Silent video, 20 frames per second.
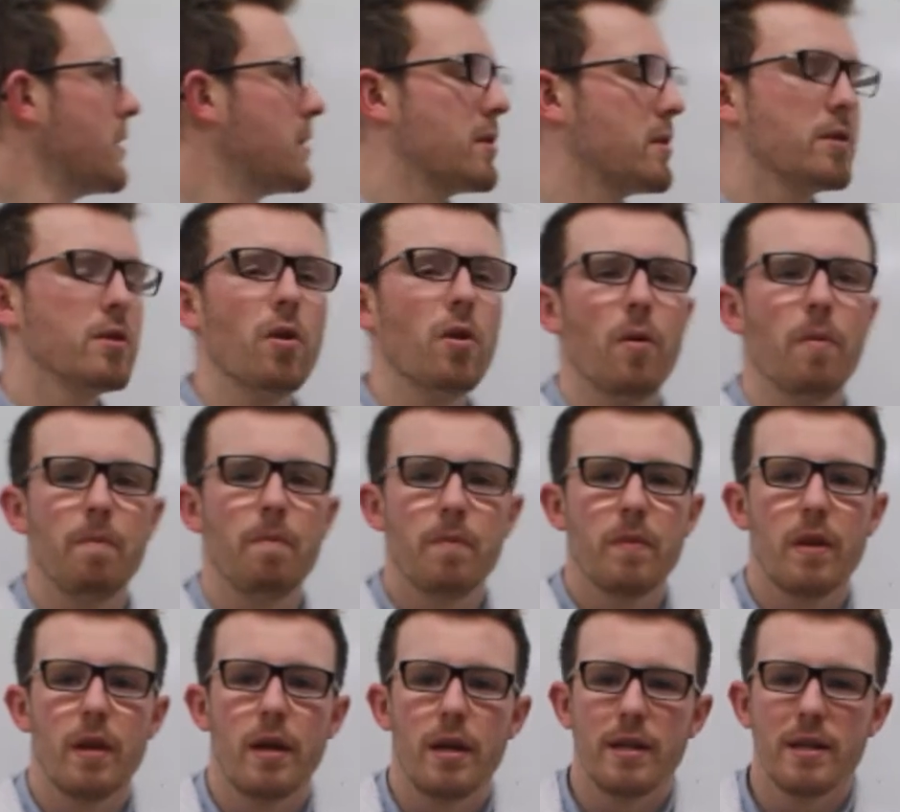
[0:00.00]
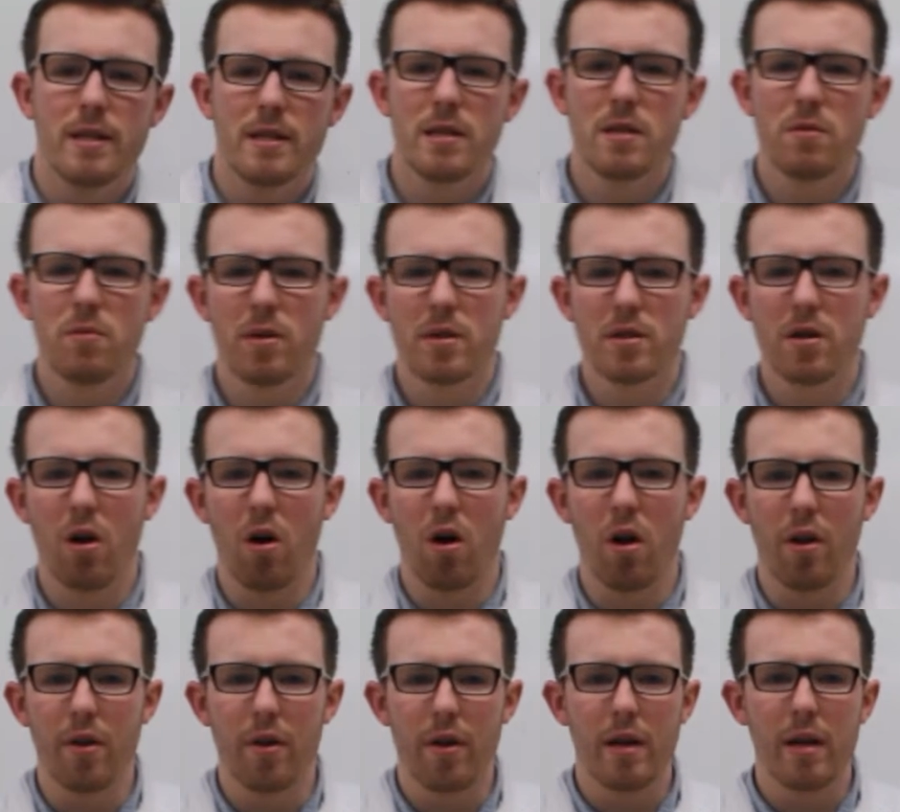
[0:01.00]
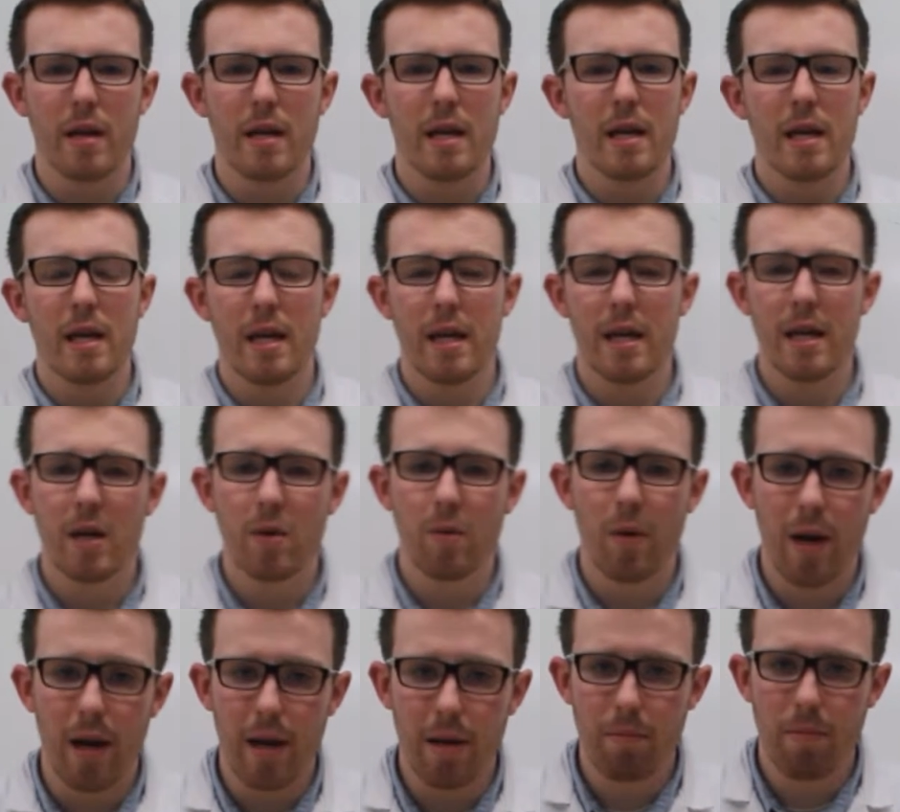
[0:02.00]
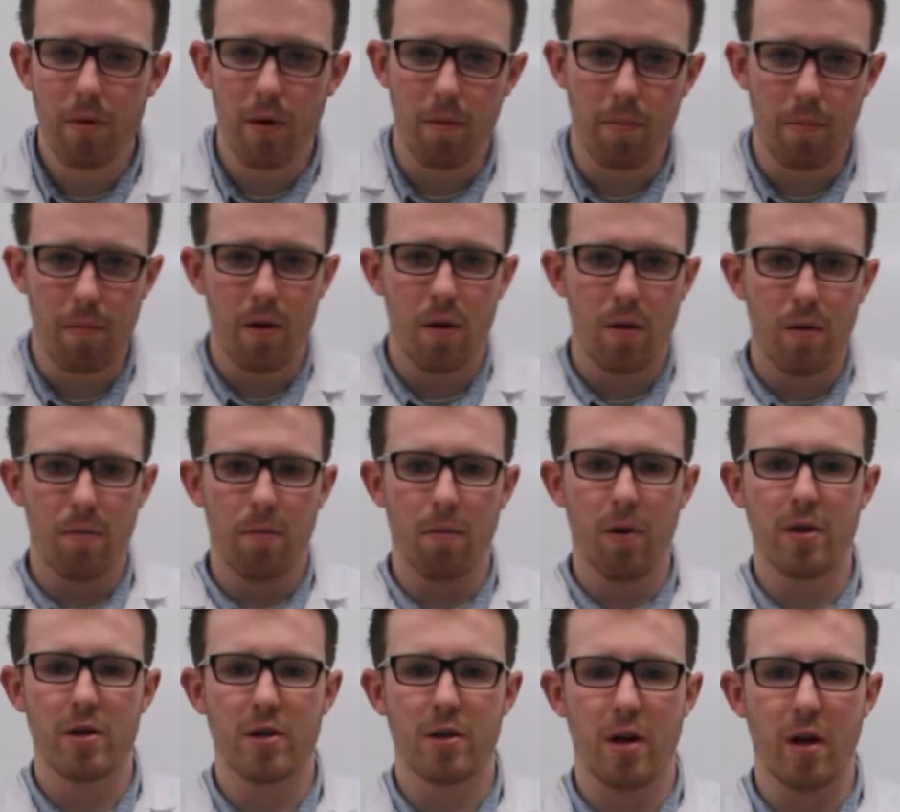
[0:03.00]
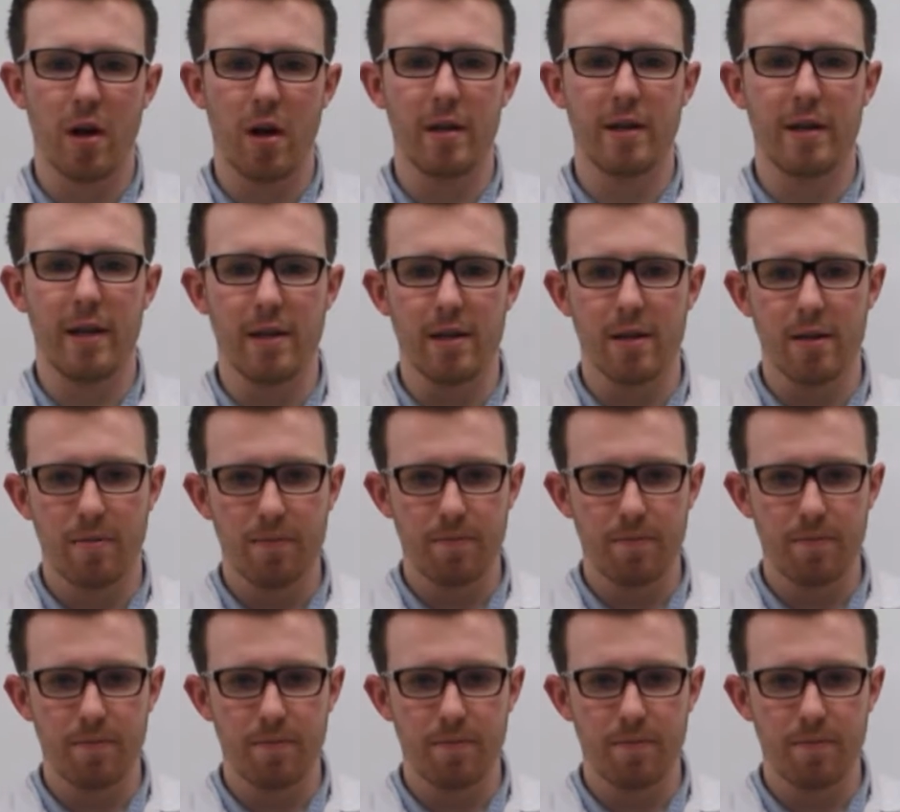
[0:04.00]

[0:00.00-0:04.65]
So, this is what's called equilibrium moisture content.